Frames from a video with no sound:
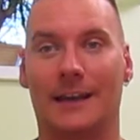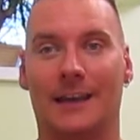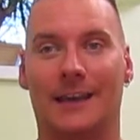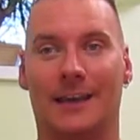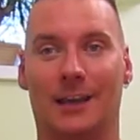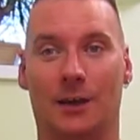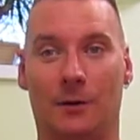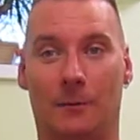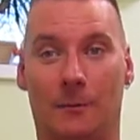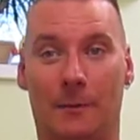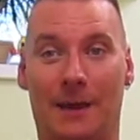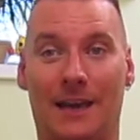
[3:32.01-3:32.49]

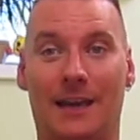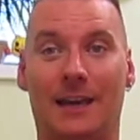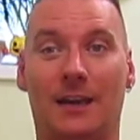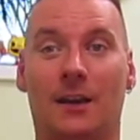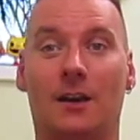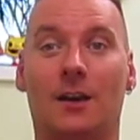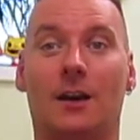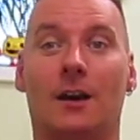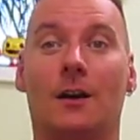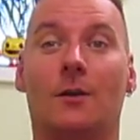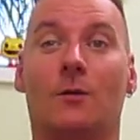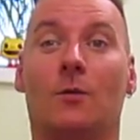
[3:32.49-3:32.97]
You may
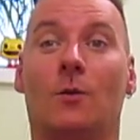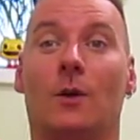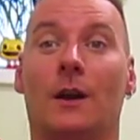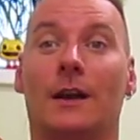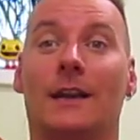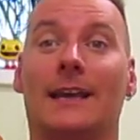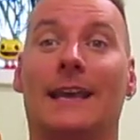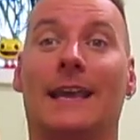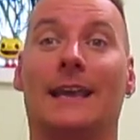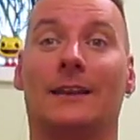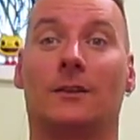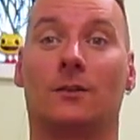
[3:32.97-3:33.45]
not want
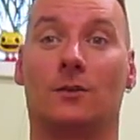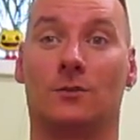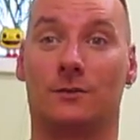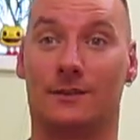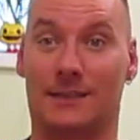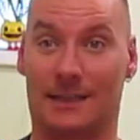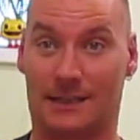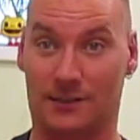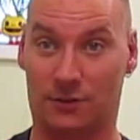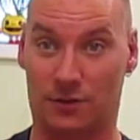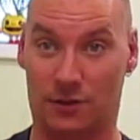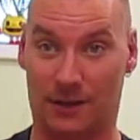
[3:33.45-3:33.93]
to get those
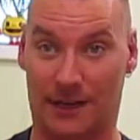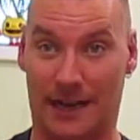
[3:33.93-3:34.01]
extra